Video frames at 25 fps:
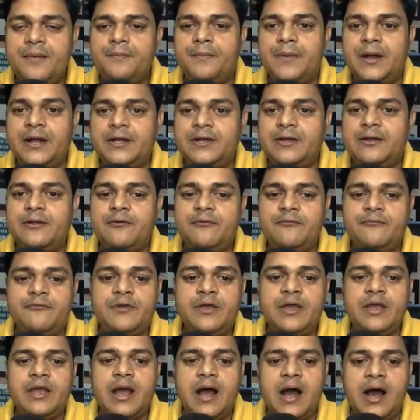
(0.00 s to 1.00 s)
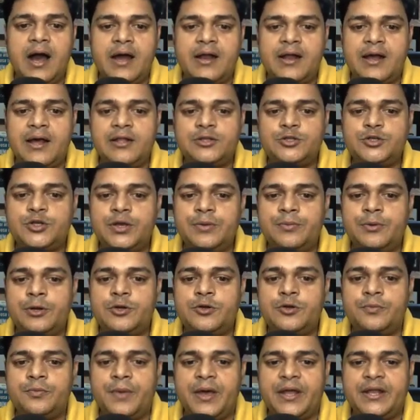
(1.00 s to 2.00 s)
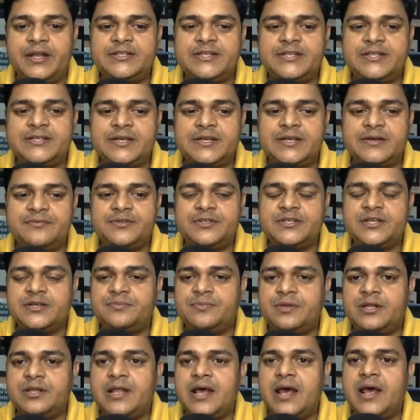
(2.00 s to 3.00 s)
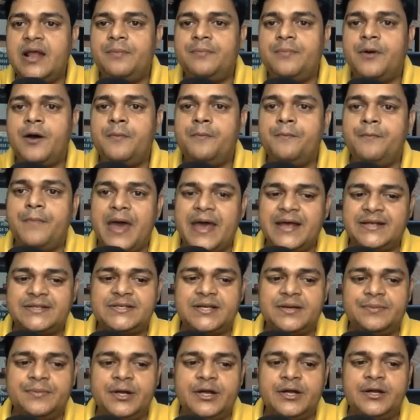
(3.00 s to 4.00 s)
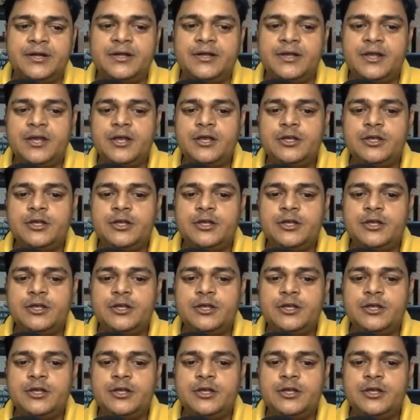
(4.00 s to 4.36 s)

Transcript: but we are also able to manage the services with the help of bash command.